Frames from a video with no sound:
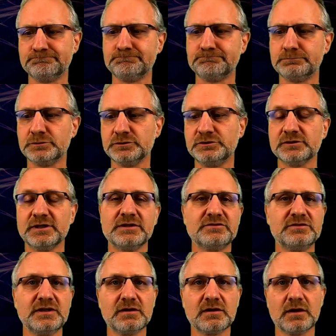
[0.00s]
put your
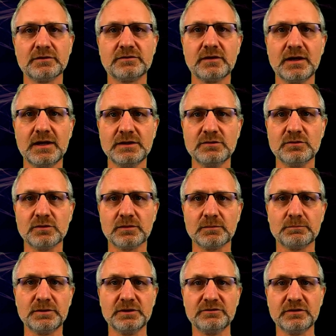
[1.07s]
SD card in your
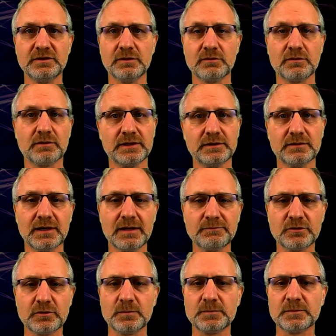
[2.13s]
PC or in your
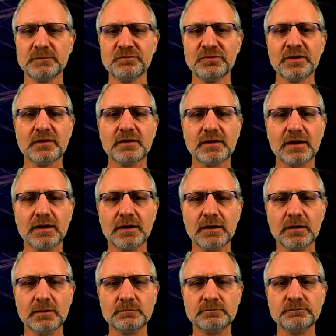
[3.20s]
laptop,
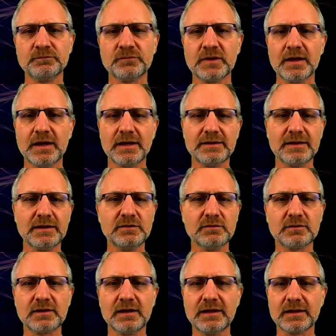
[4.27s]
and then you
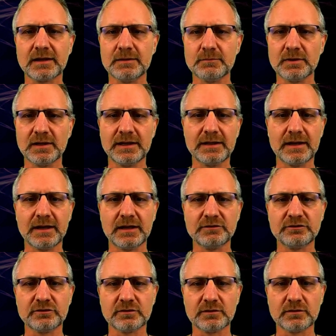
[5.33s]
click in Balena
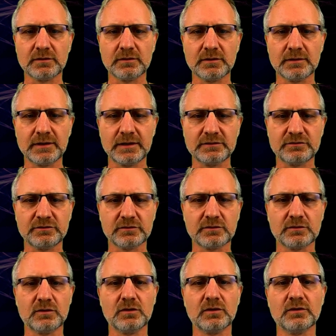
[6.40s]
Etcher
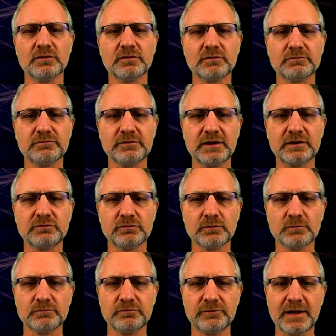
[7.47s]
on Flash from
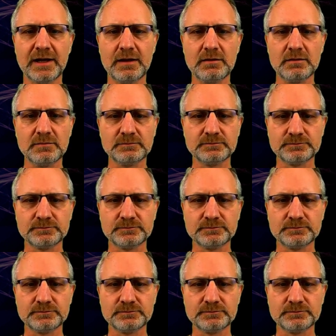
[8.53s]
File.